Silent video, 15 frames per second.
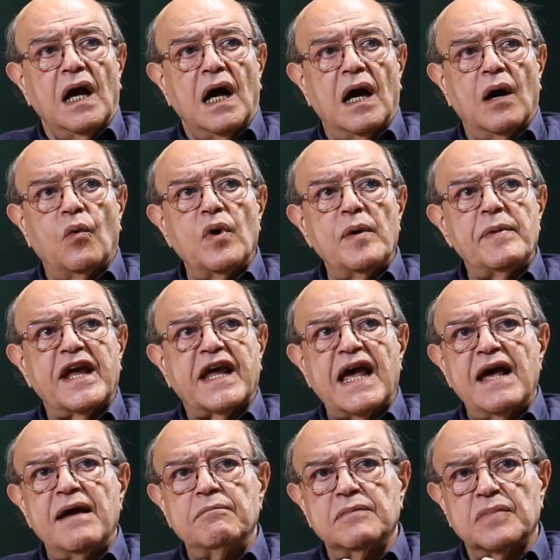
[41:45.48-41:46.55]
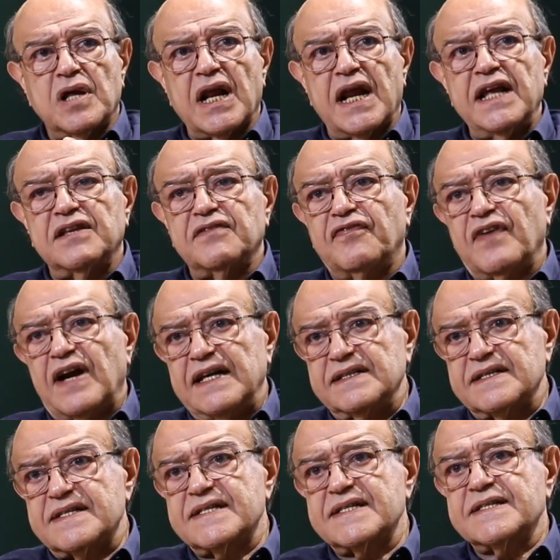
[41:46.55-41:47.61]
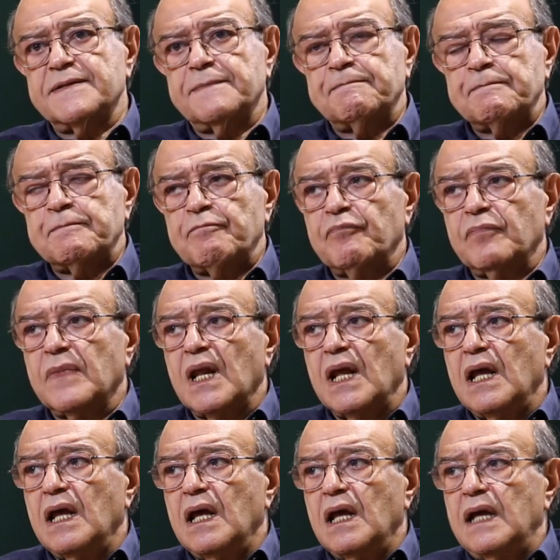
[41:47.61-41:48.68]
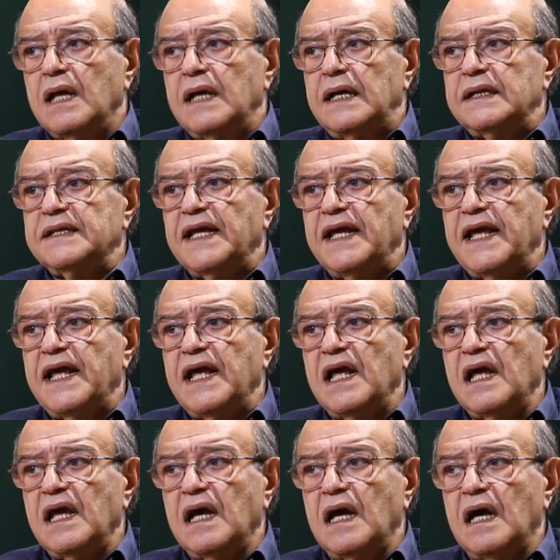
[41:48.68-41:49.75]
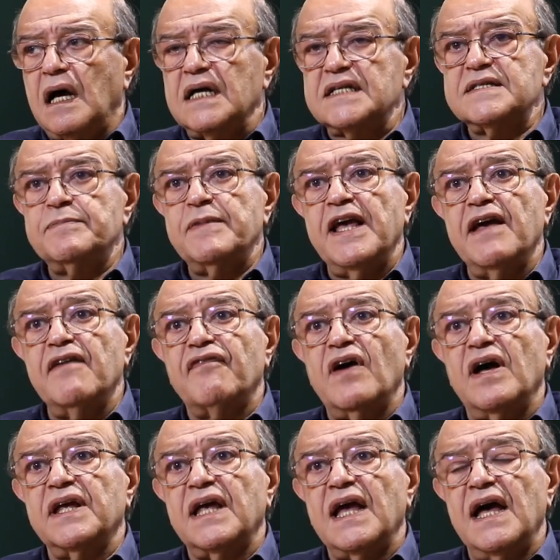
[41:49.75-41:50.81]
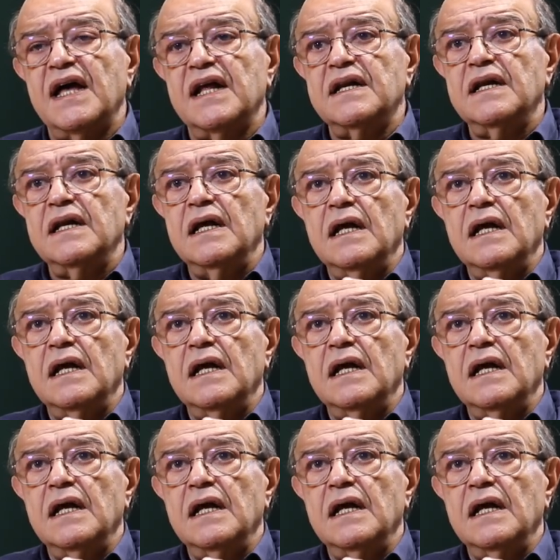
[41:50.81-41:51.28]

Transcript: We became great friends. And he asked me if I can